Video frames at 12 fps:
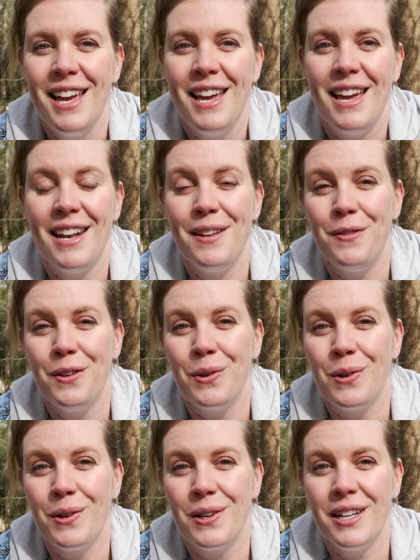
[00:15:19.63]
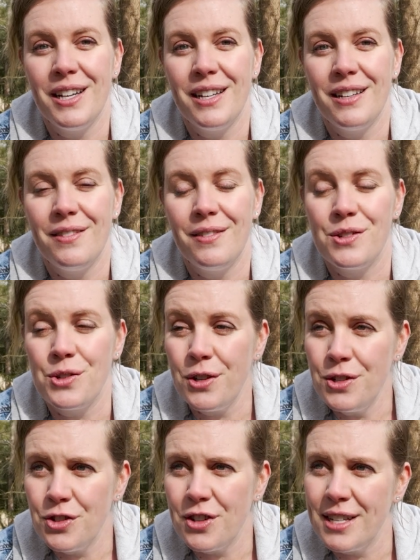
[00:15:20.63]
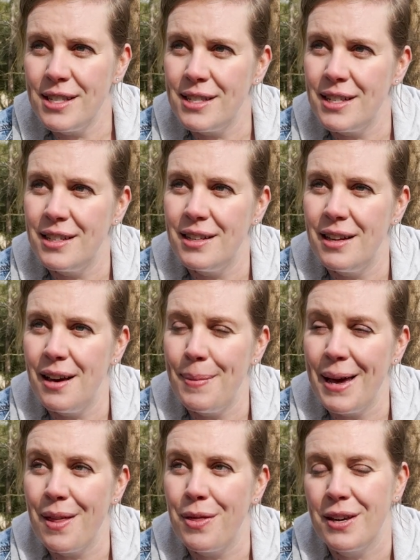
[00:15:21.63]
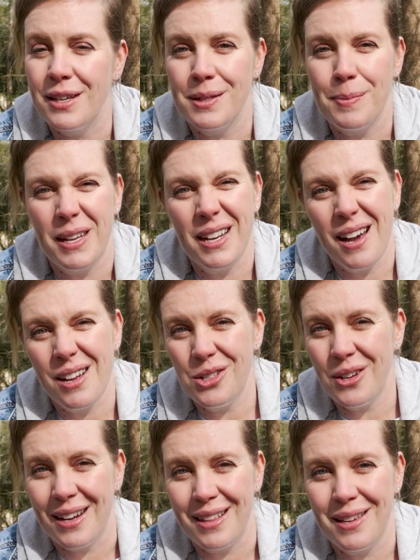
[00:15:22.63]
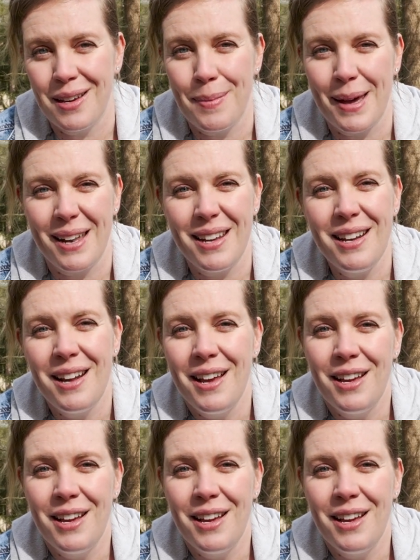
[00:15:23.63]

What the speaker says: And if you're so stressed about things but you can't do anything about it,